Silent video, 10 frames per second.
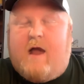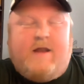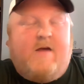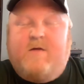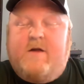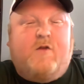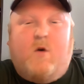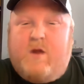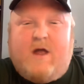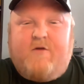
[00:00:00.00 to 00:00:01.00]
I definitely
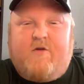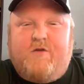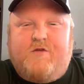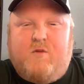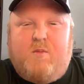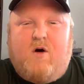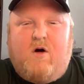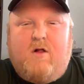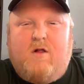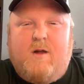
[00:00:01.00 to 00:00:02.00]
don't have a crystal
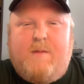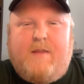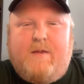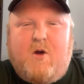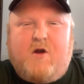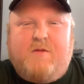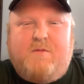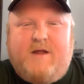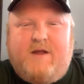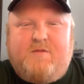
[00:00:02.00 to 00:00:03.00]
ball about the
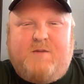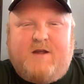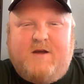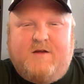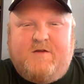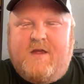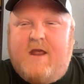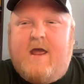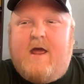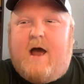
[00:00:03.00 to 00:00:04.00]
marketplace because
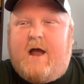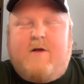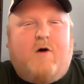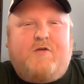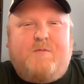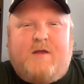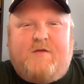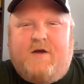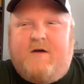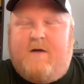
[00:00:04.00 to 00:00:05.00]
I cost
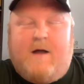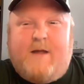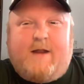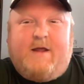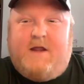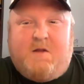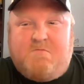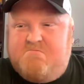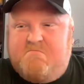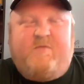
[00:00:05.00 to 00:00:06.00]
myself, I'm not
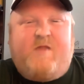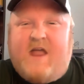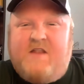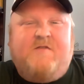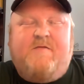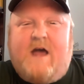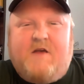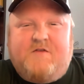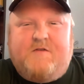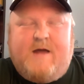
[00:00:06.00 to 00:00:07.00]
kidding, tens of
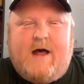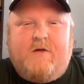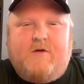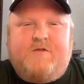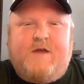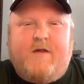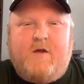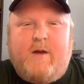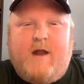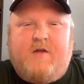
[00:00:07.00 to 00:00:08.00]
thousands of dollars
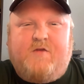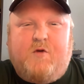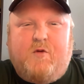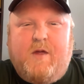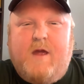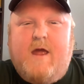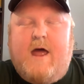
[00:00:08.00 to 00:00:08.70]
selling when I sold